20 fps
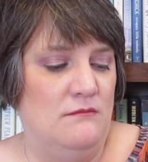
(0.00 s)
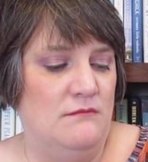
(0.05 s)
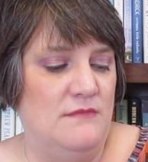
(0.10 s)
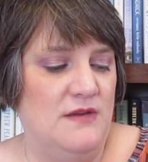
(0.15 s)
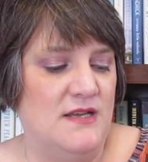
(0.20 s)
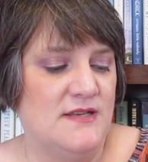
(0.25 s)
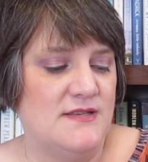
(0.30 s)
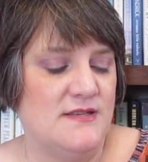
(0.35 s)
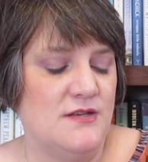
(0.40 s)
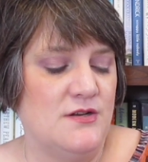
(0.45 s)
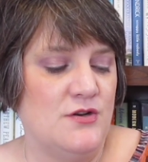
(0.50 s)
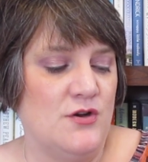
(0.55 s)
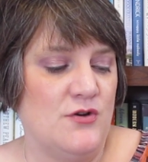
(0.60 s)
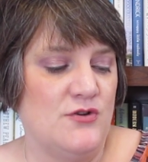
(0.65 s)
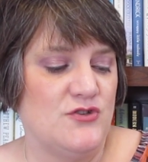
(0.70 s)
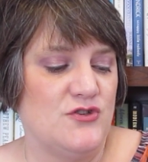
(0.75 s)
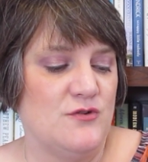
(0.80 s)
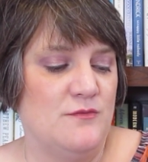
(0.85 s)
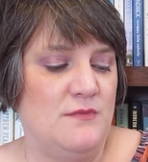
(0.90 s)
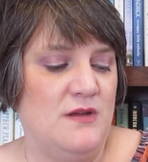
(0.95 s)
it's the
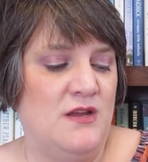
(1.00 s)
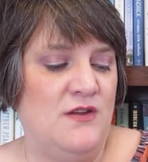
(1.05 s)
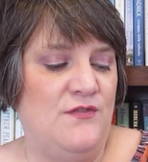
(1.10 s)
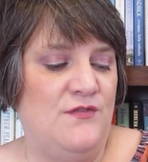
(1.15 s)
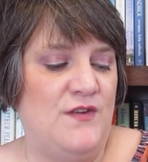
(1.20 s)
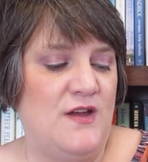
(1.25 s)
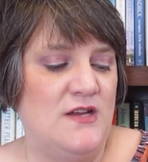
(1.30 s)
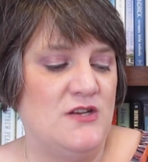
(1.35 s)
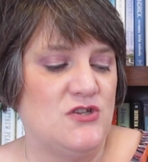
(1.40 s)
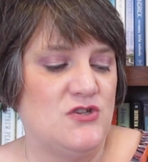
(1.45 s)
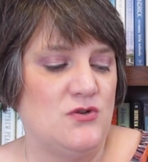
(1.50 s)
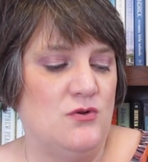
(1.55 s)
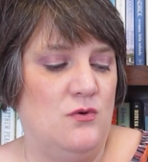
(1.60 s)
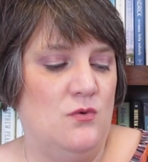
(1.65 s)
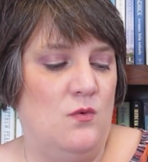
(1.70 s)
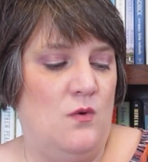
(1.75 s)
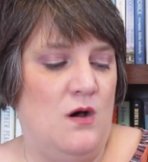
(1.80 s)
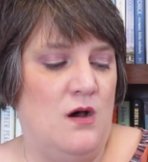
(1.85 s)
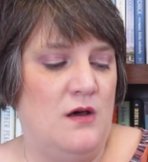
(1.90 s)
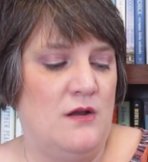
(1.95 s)
Nurture Me
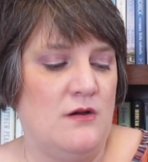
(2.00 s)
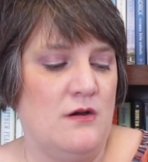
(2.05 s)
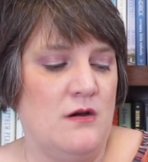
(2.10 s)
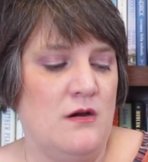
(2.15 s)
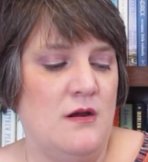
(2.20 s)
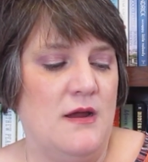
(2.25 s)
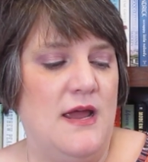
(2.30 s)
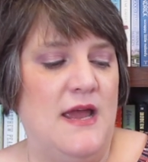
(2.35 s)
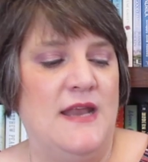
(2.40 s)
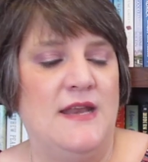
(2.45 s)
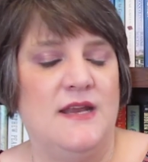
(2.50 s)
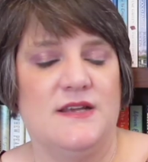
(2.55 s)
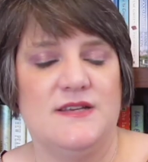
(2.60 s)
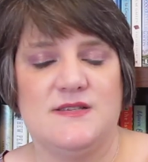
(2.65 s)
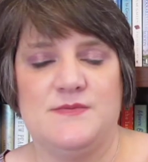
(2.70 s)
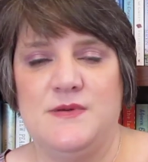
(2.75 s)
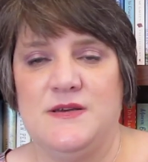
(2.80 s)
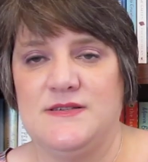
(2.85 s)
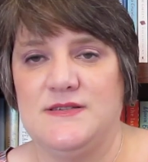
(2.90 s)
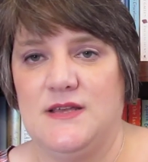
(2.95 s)
Facial Water, and it
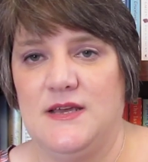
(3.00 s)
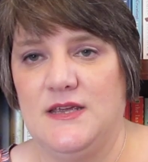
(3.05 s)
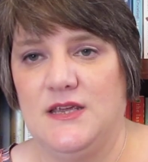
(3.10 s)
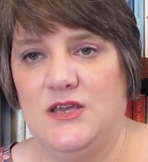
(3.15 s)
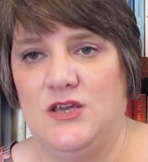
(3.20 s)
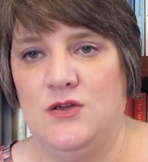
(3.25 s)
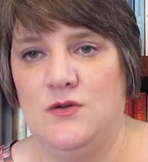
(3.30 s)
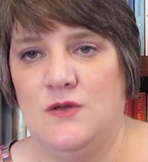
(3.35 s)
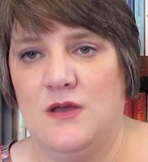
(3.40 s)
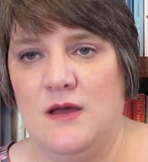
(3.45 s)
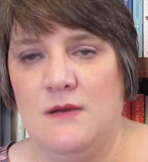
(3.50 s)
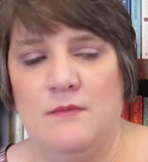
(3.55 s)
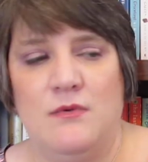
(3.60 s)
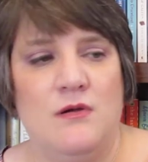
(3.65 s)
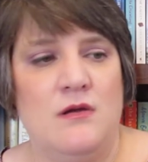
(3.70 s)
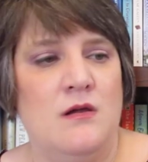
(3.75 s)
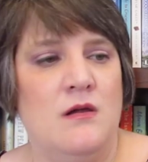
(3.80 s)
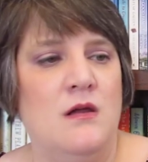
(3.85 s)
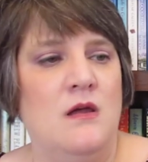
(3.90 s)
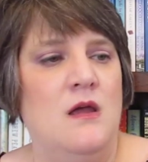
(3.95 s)
smells like
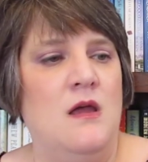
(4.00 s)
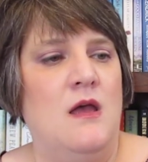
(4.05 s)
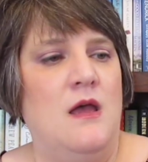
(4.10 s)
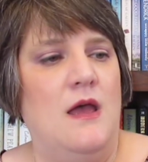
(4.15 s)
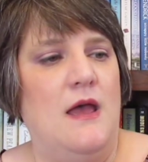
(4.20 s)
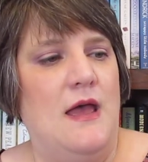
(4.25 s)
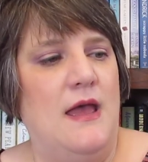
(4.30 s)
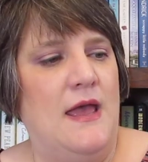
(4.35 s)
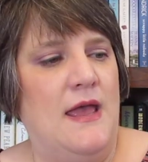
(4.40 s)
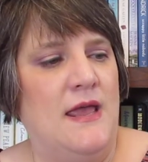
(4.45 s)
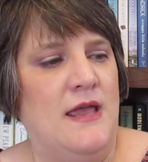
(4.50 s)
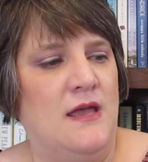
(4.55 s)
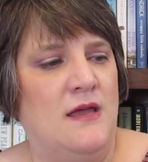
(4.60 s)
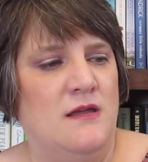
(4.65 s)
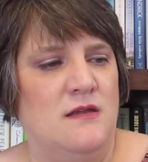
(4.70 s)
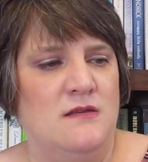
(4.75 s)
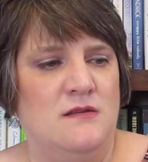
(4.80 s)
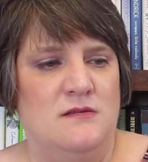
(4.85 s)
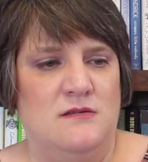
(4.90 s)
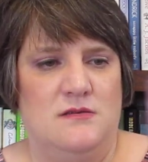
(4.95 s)
cucumber.
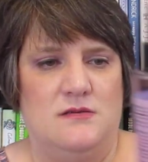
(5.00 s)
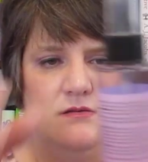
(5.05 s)
And